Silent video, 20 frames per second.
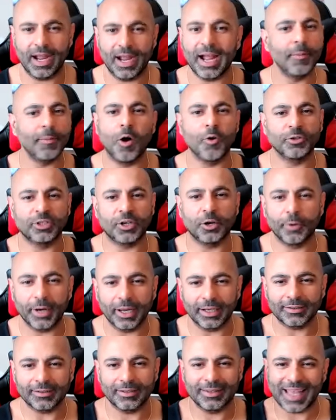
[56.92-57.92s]
I am always
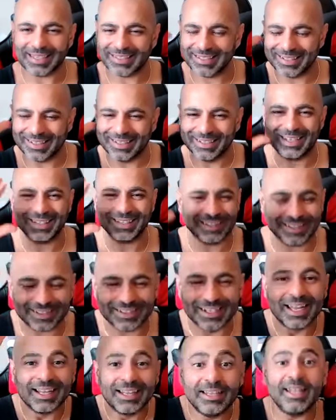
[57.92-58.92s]
correct. That's it. Let's
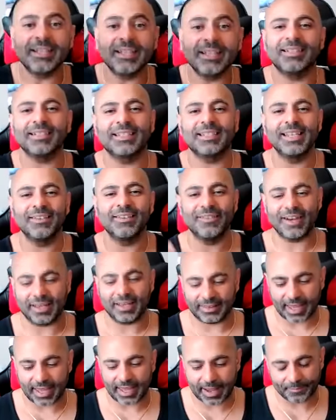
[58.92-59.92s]
just let's just leave it
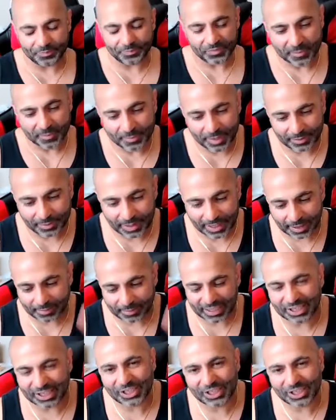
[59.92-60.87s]
at that. But but I'm going to